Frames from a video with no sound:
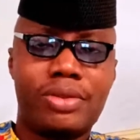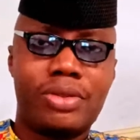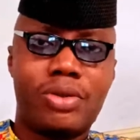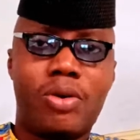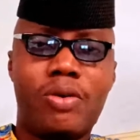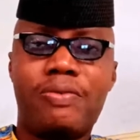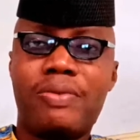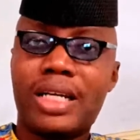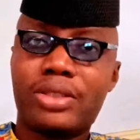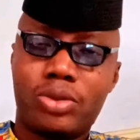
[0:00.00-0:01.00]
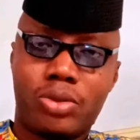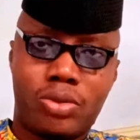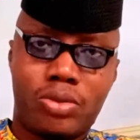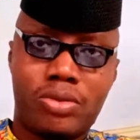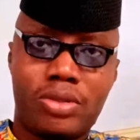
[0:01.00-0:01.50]
or factor
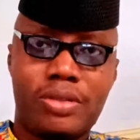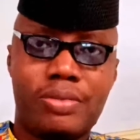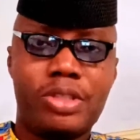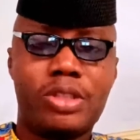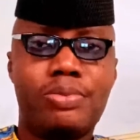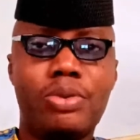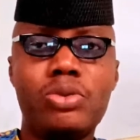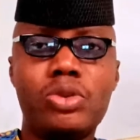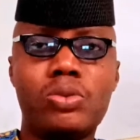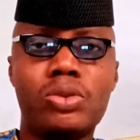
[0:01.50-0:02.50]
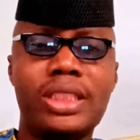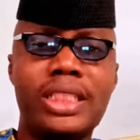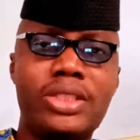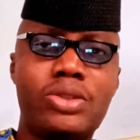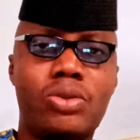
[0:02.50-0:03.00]
Ms. Bolus would
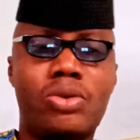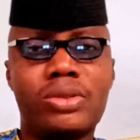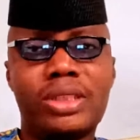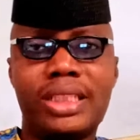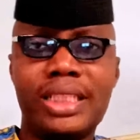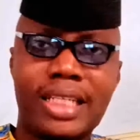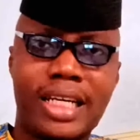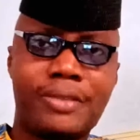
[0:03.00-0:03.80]
need to consider